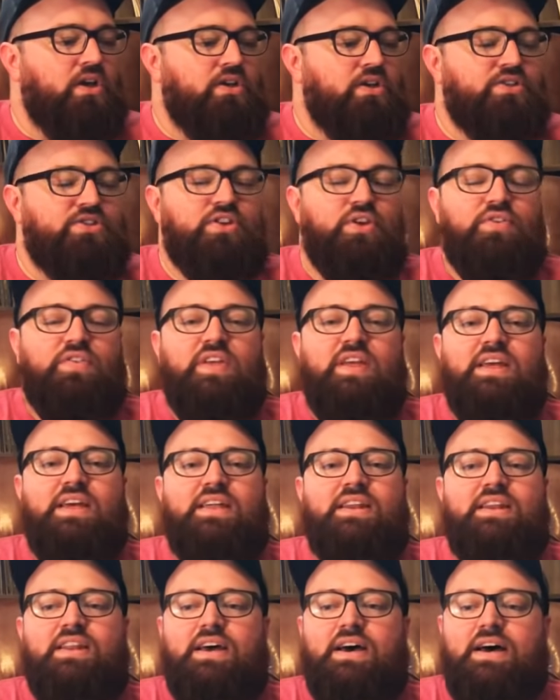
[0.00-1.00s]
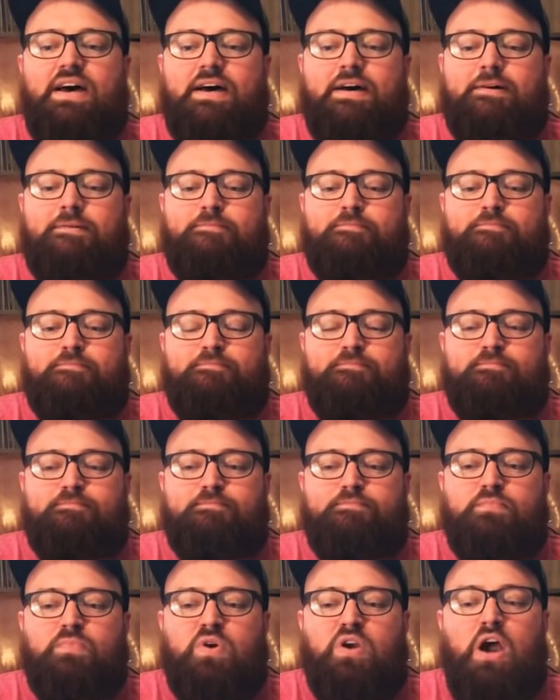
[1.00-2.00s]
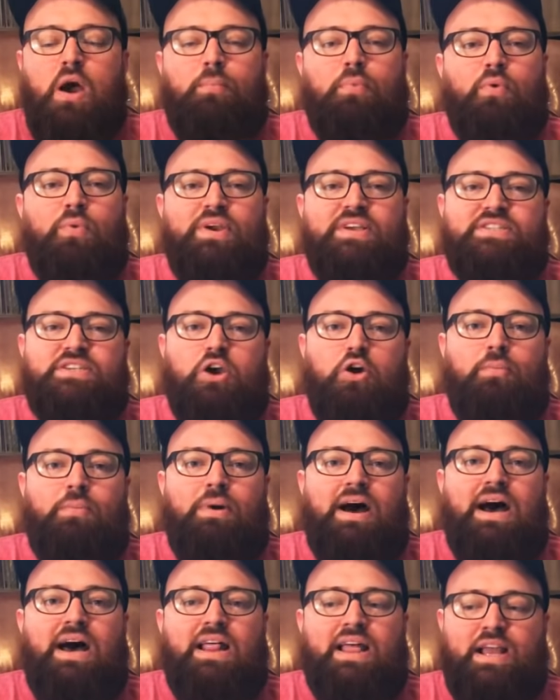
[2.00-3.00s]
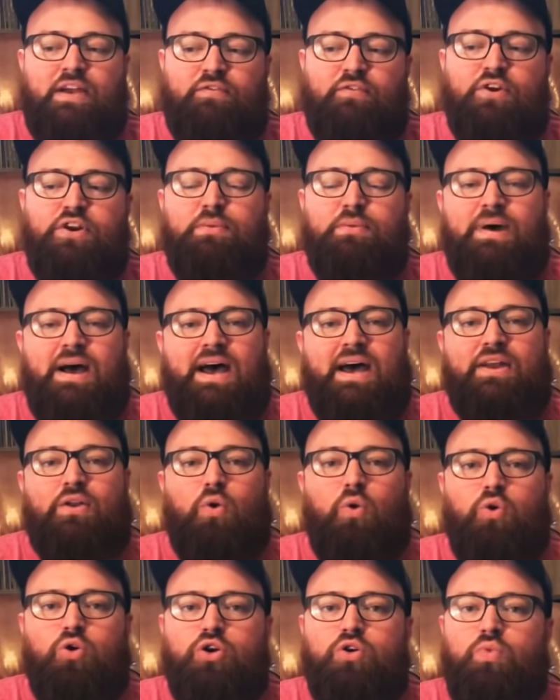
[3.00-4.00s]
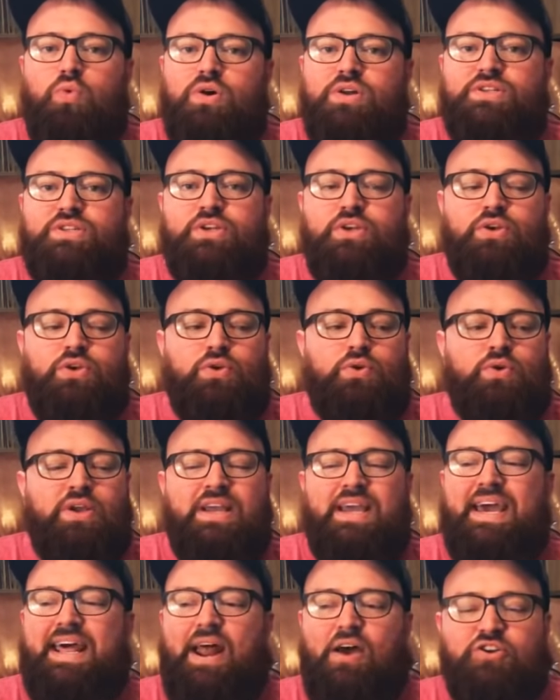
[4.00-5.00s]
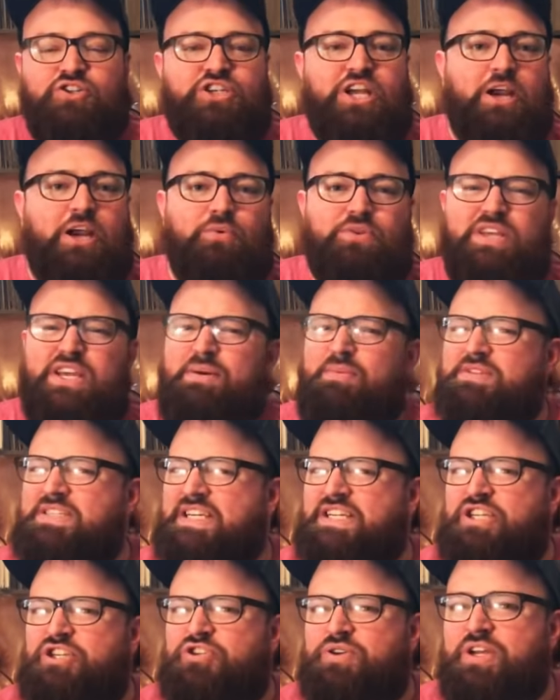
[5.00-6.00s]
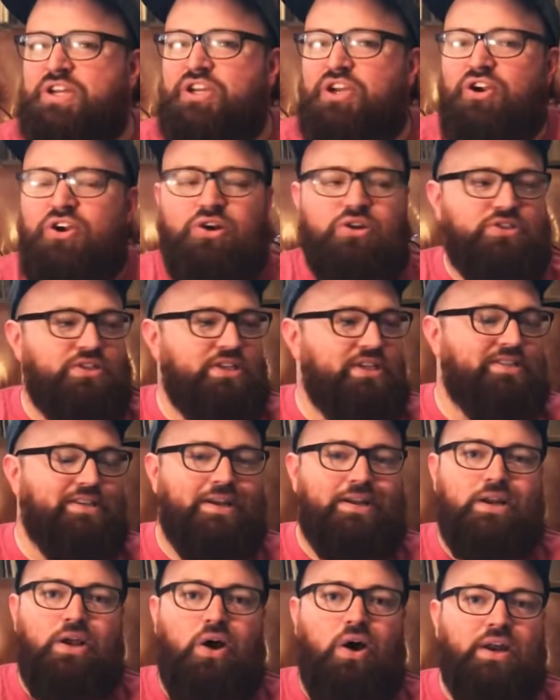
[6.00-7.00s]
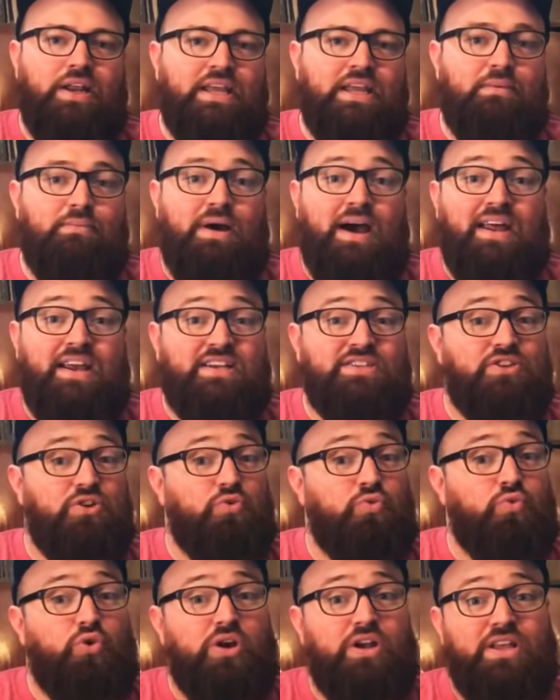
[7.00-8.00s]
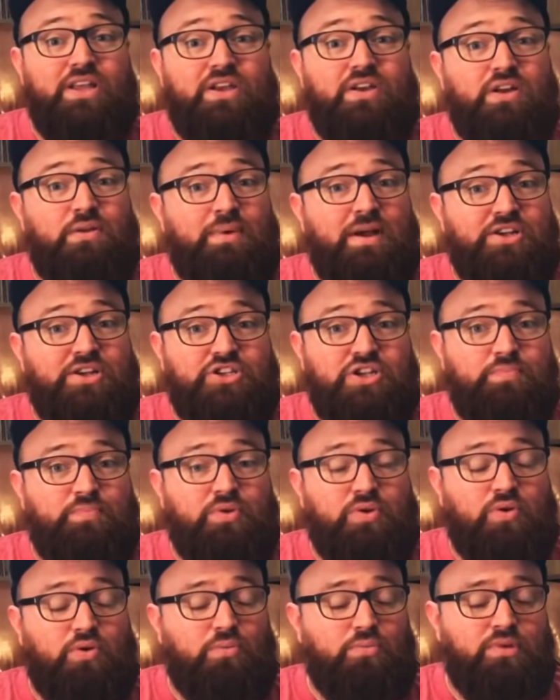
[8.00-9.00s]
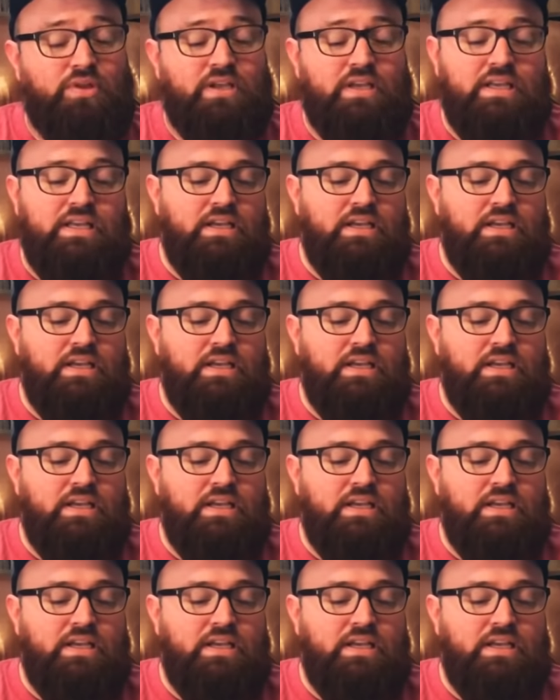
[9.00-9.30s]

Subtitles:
So then a couple weeks go by, like a friend of mine ordered one too, and I was checking with him. I was like, did you get yours? And he's like, no, I didn't get mine, because they're really good about shipping normally.